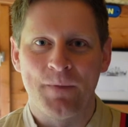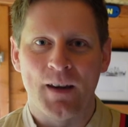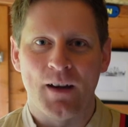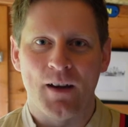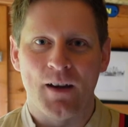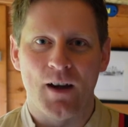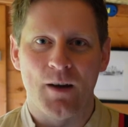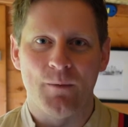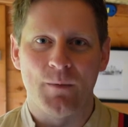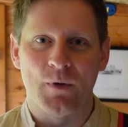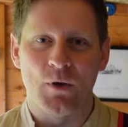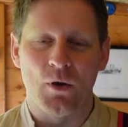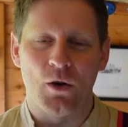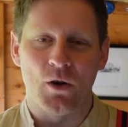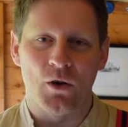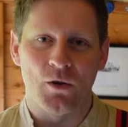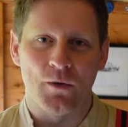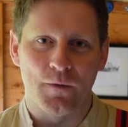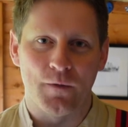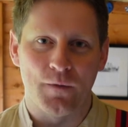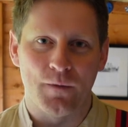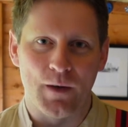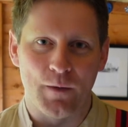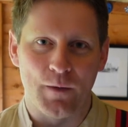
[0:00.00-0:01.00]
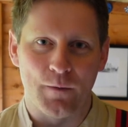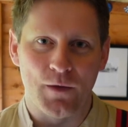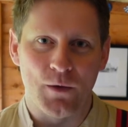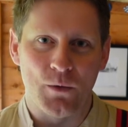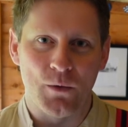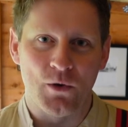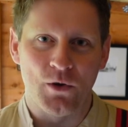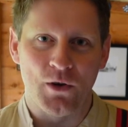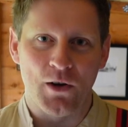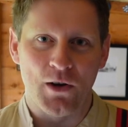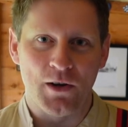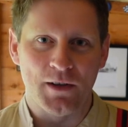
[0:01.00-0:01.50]
I've got a few
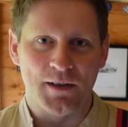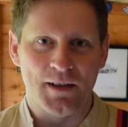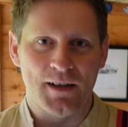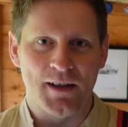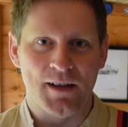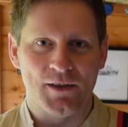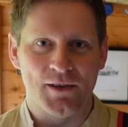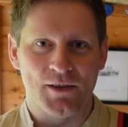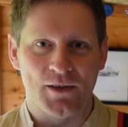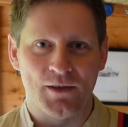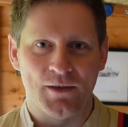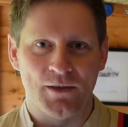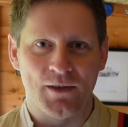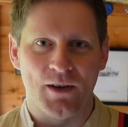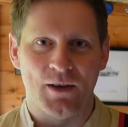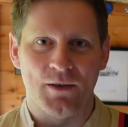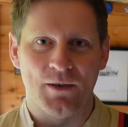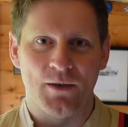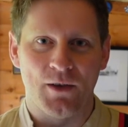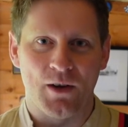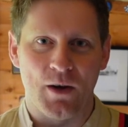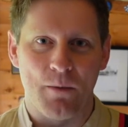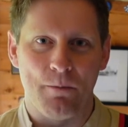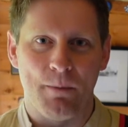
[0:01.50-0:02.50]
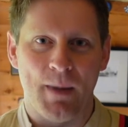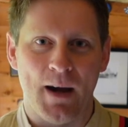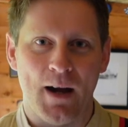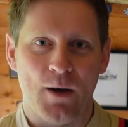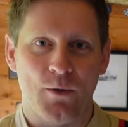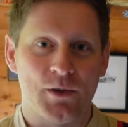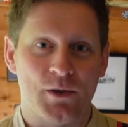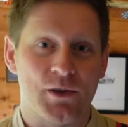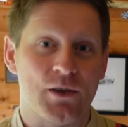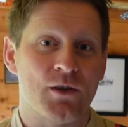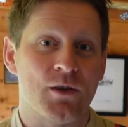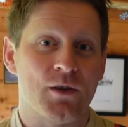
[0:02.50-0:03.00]
good ideas on the
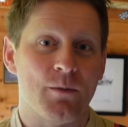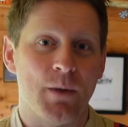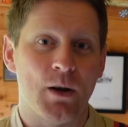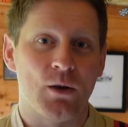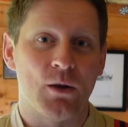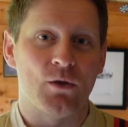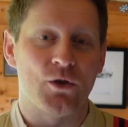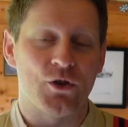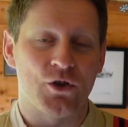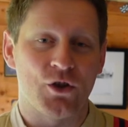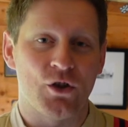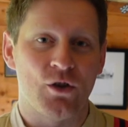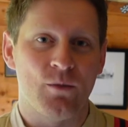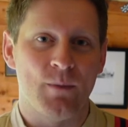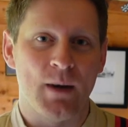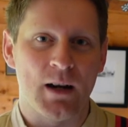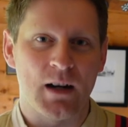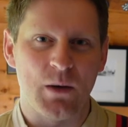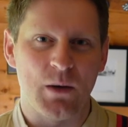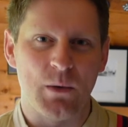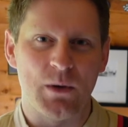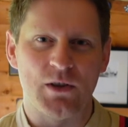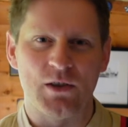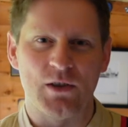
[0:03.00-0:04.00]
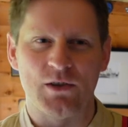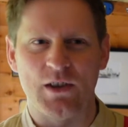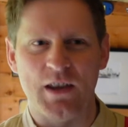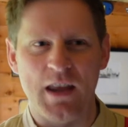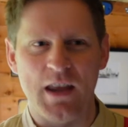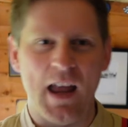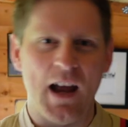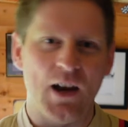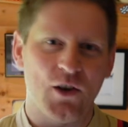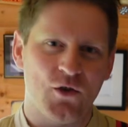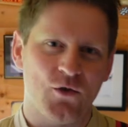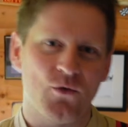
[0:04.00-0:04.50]
comparison to Michael Schumacher, which is the
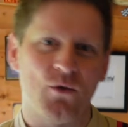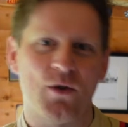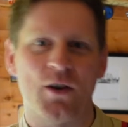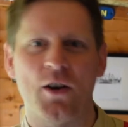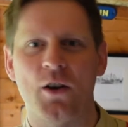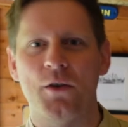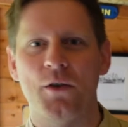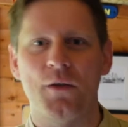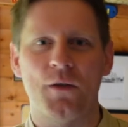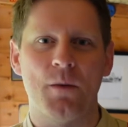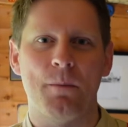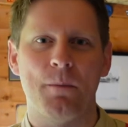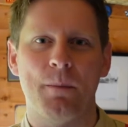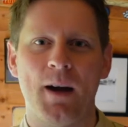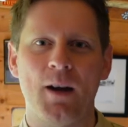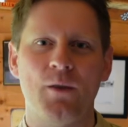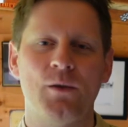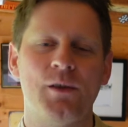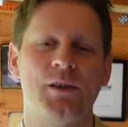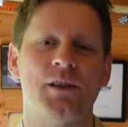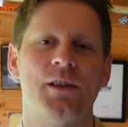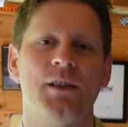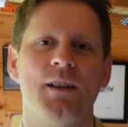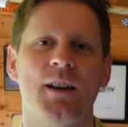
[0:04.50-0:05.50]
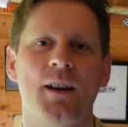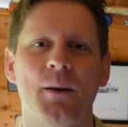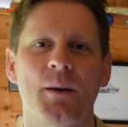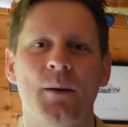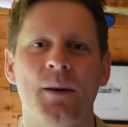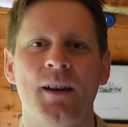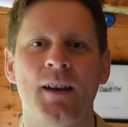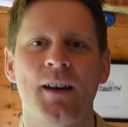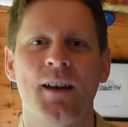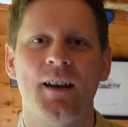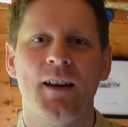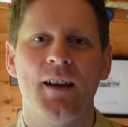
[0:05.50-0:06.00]
natural kind of comparison now
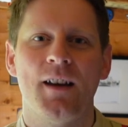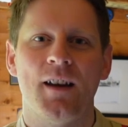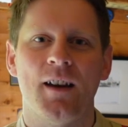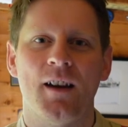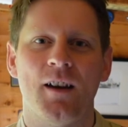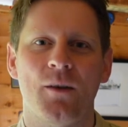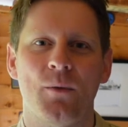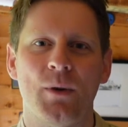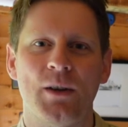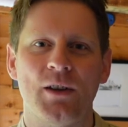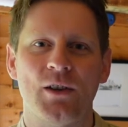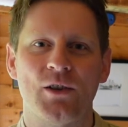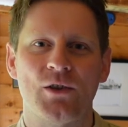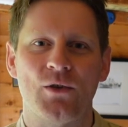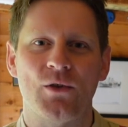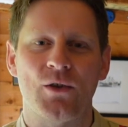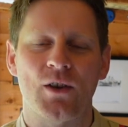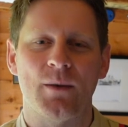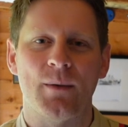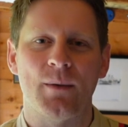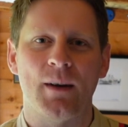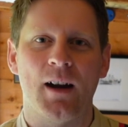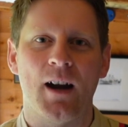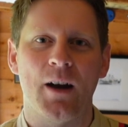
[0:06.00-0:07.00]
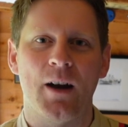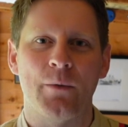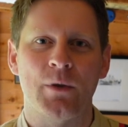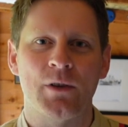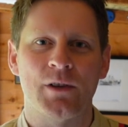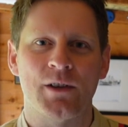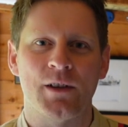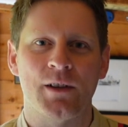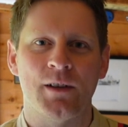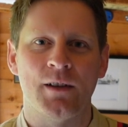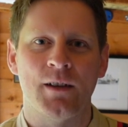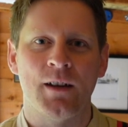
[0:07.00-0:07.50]
when you're talking about
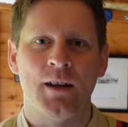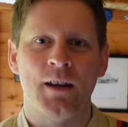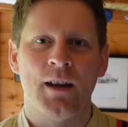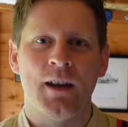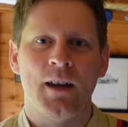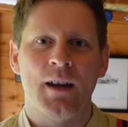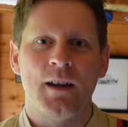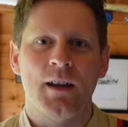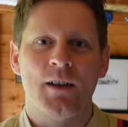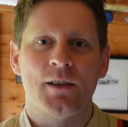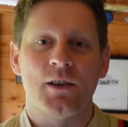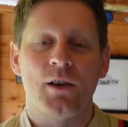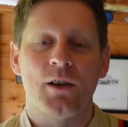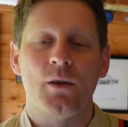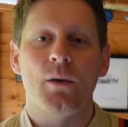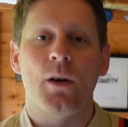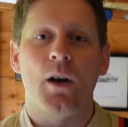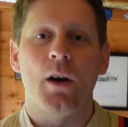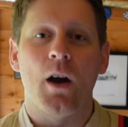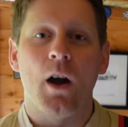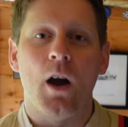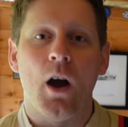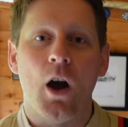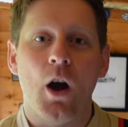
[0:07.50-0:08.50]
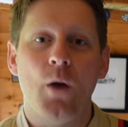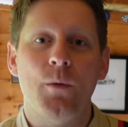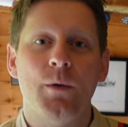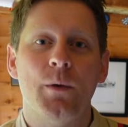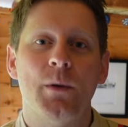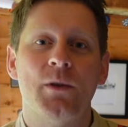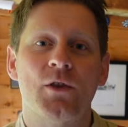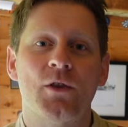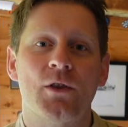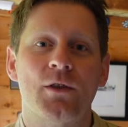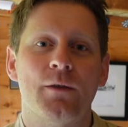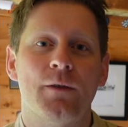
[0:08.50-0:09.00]
Hamilton. So I hope you
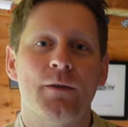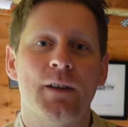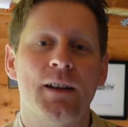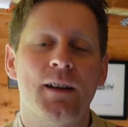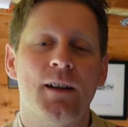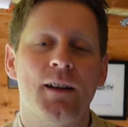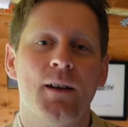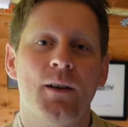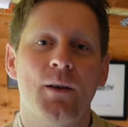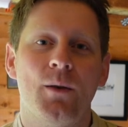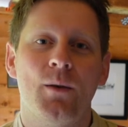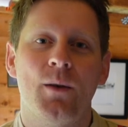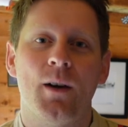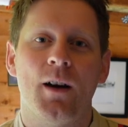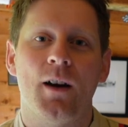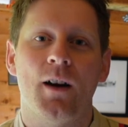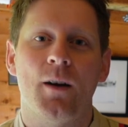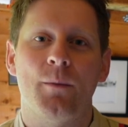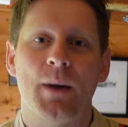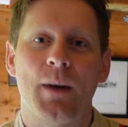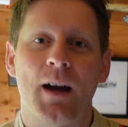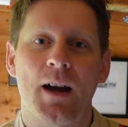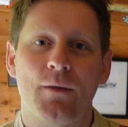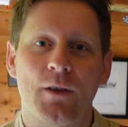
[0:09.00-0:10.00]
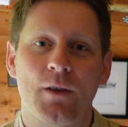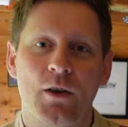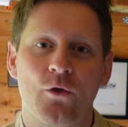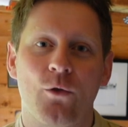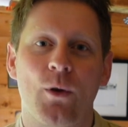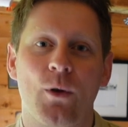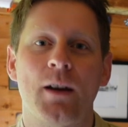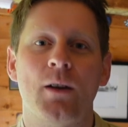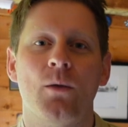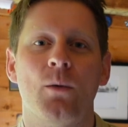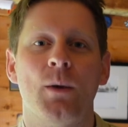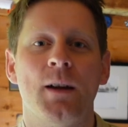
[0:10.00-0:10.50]
enjoyed the video. Have a
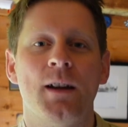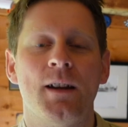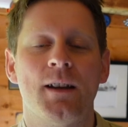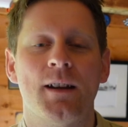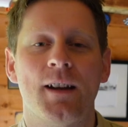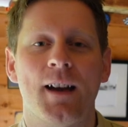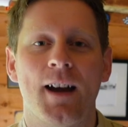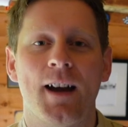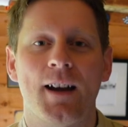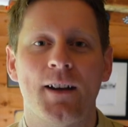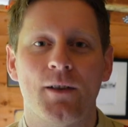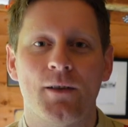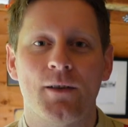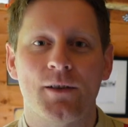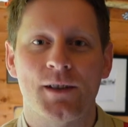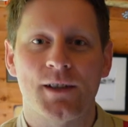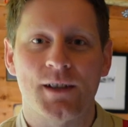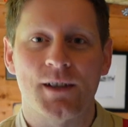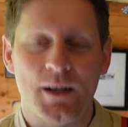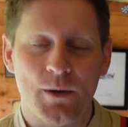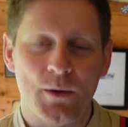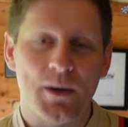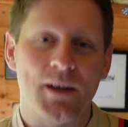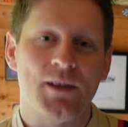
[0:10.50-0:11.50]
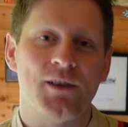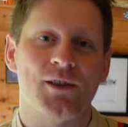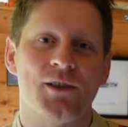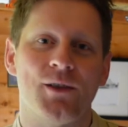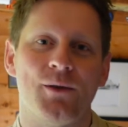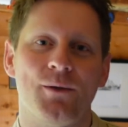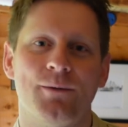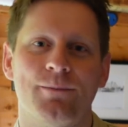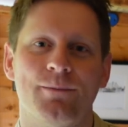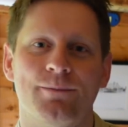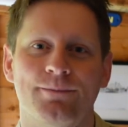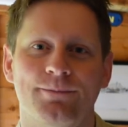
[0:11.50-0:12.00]
great week, and I'll see you again soon.